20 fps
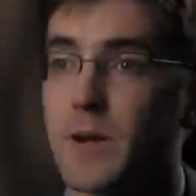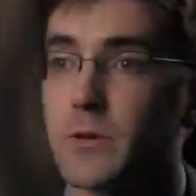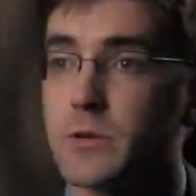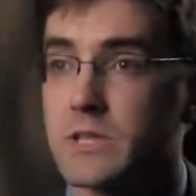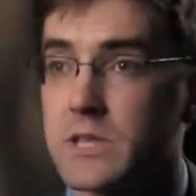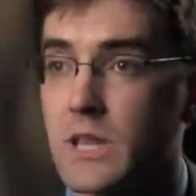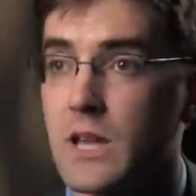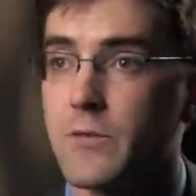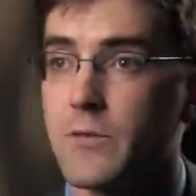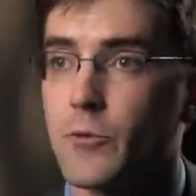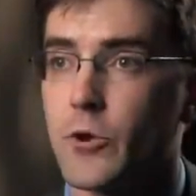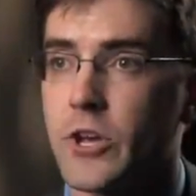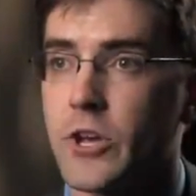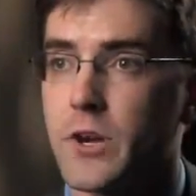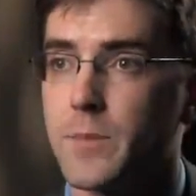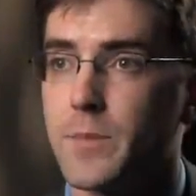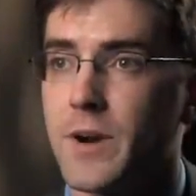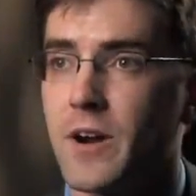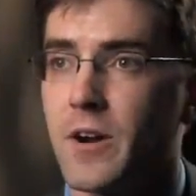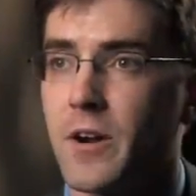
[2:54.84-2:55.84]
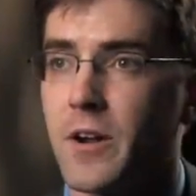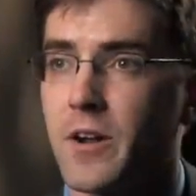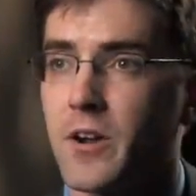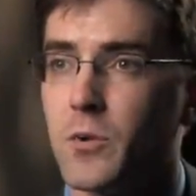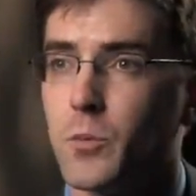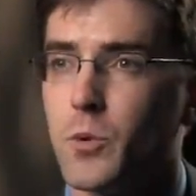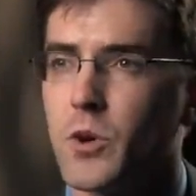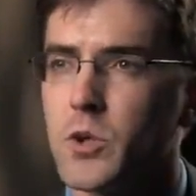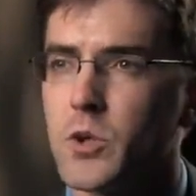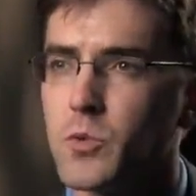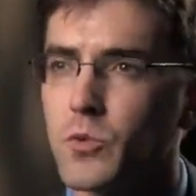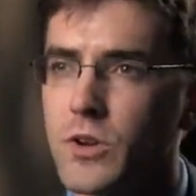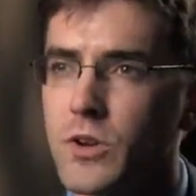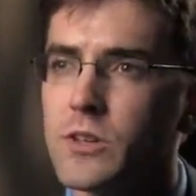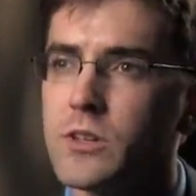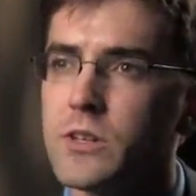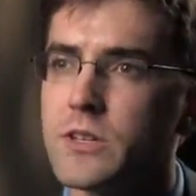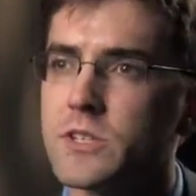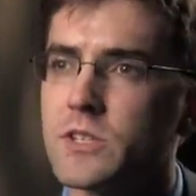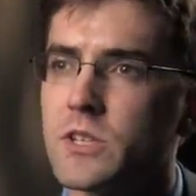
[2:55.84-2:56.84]
about slavery in America, what you
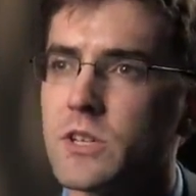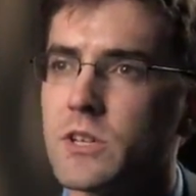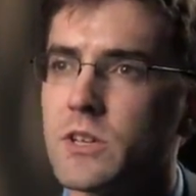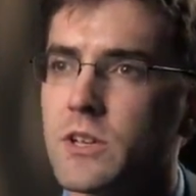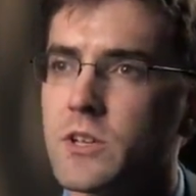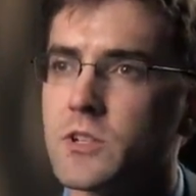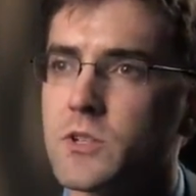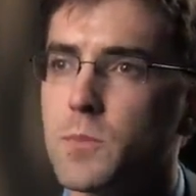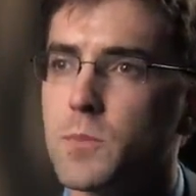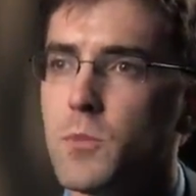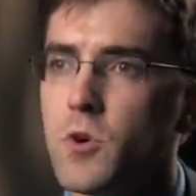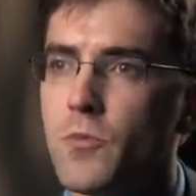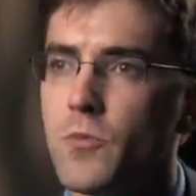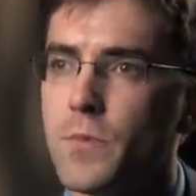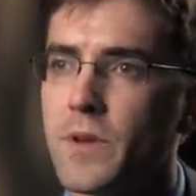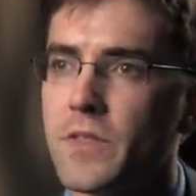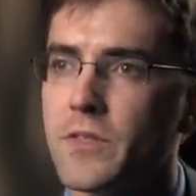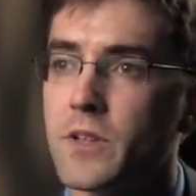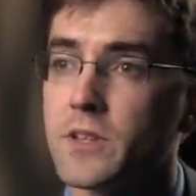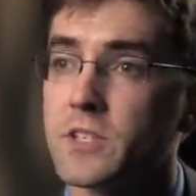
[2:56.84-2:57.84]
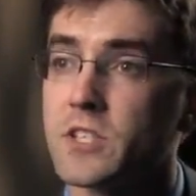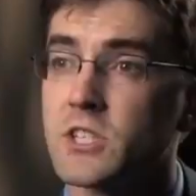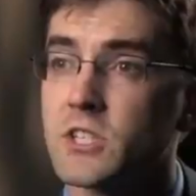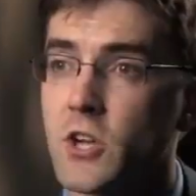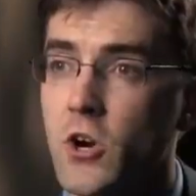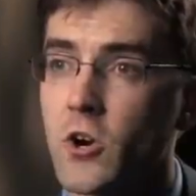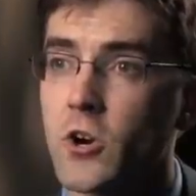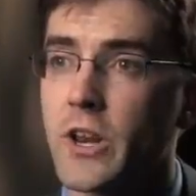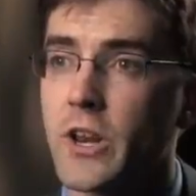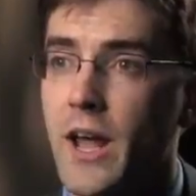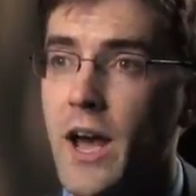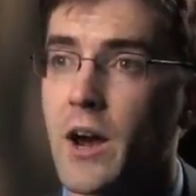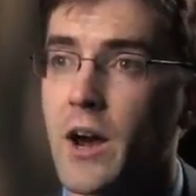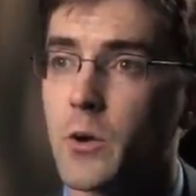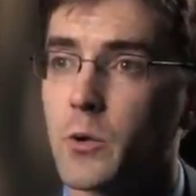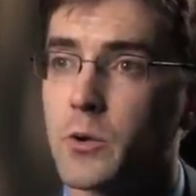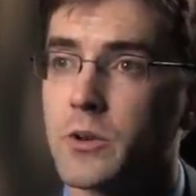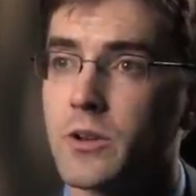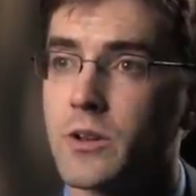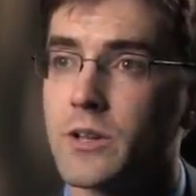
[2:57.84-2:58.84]
really see is a movement that started
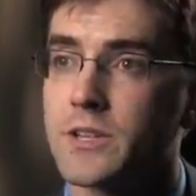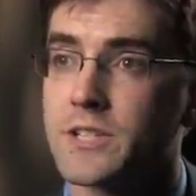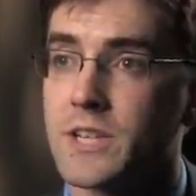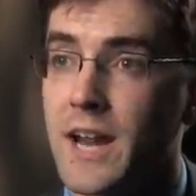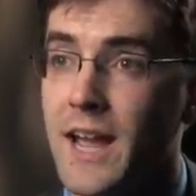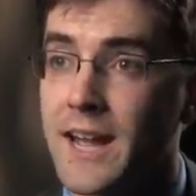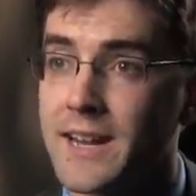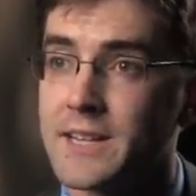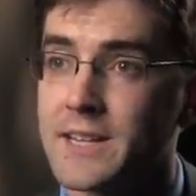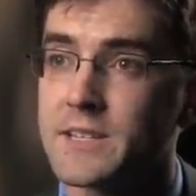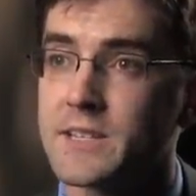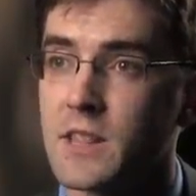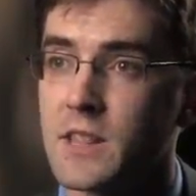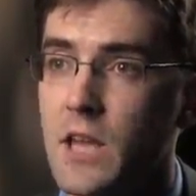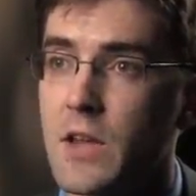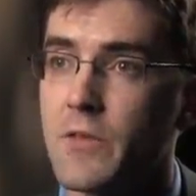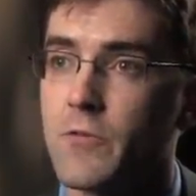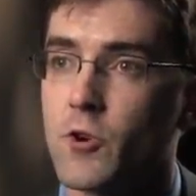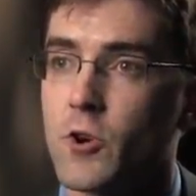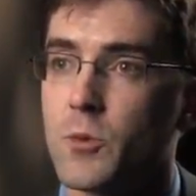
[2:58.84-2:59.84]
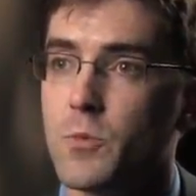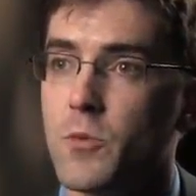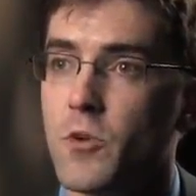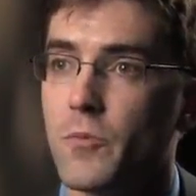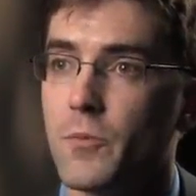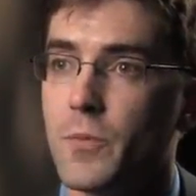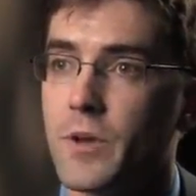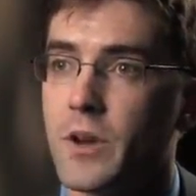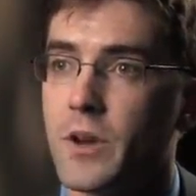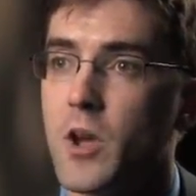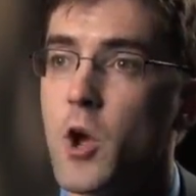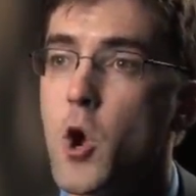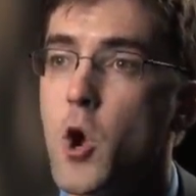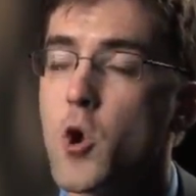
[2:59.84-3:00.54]
out as an anti-slavery movement